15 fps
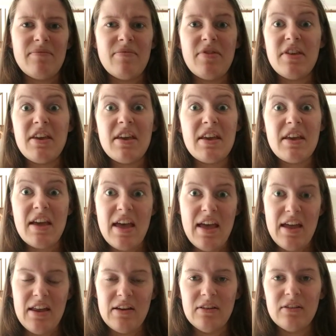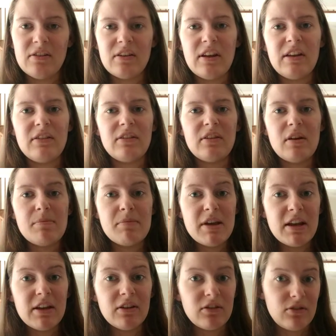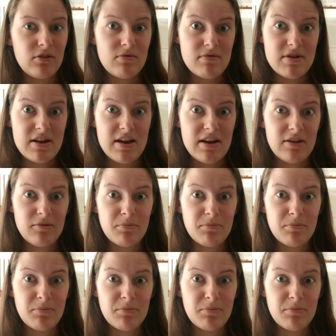the end. It's a means to an end.